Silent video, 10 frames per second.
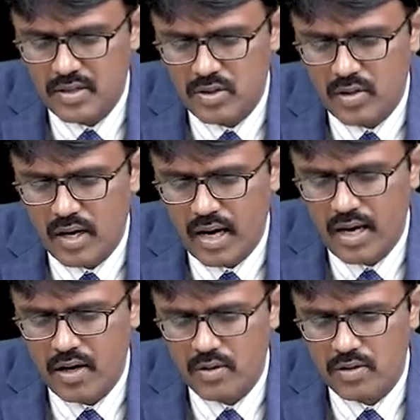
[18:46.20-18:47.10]
So
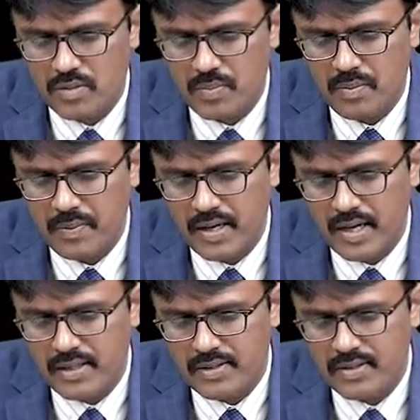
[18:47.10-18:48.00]
high dose
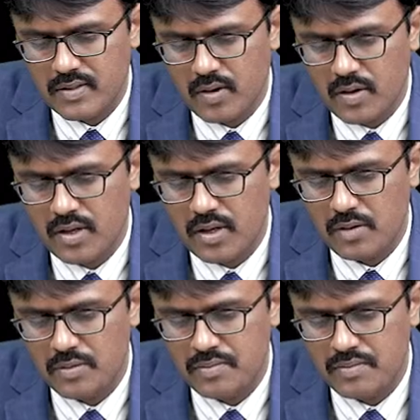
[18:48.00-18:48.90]
PPIs, what
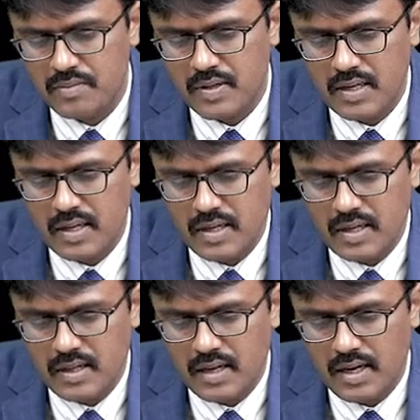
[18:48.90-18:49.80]
do?
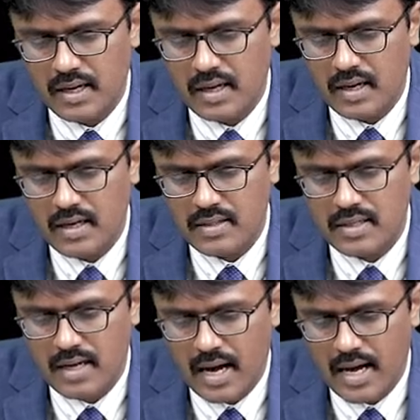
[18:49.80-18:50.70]
They decrease
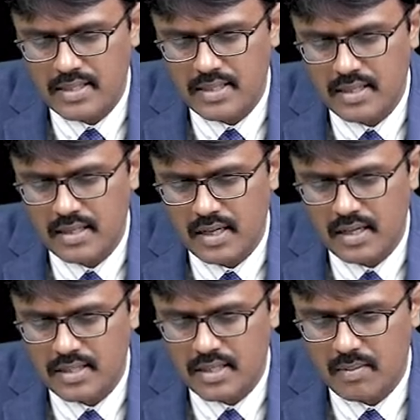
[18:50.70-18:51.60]
the acid in
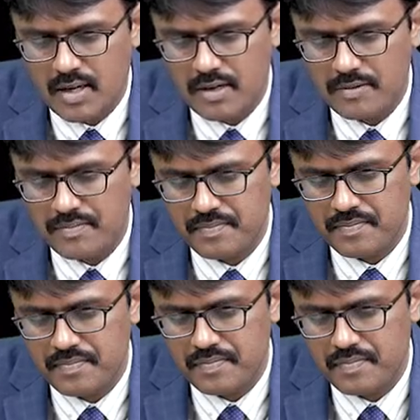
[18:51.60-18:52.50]
the stomach,
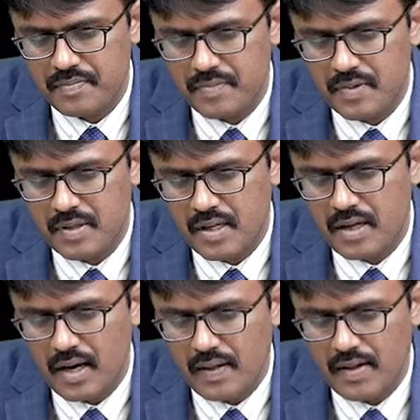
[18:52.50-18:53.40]

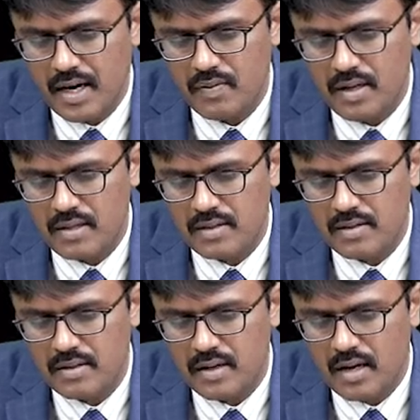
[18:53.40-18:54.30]
and that will
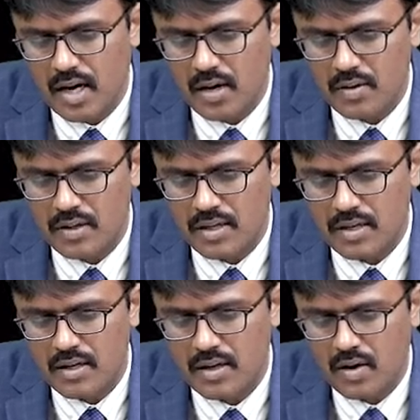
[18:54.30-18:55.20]
allow
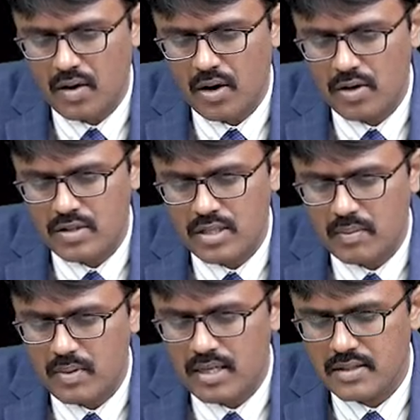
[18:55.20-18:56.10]
the clot to
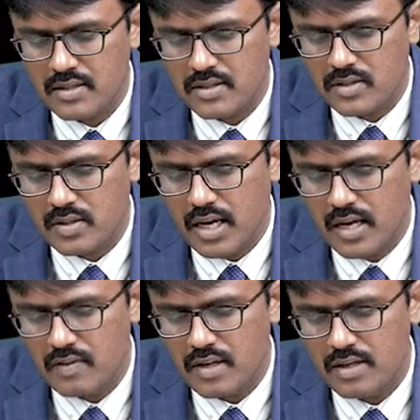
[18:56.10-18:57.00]
stabilize. So
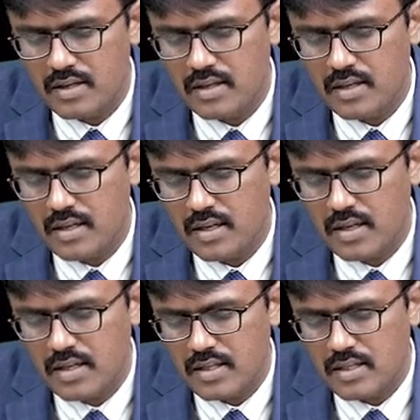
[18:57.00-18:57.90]
that will
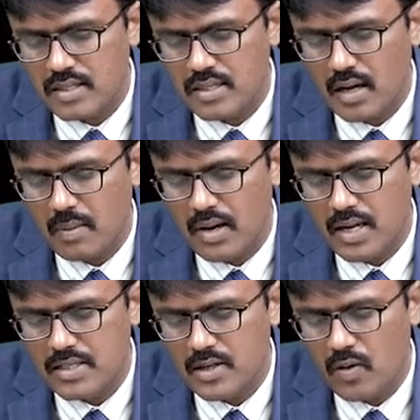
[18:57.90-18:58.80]

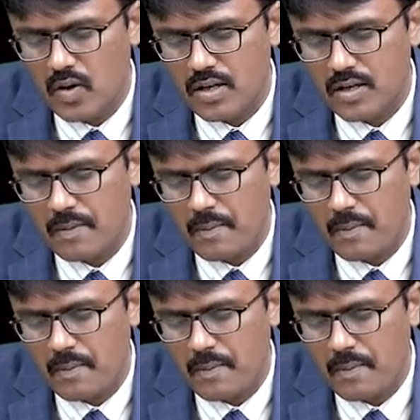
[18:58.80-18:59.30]
stabilize the clot.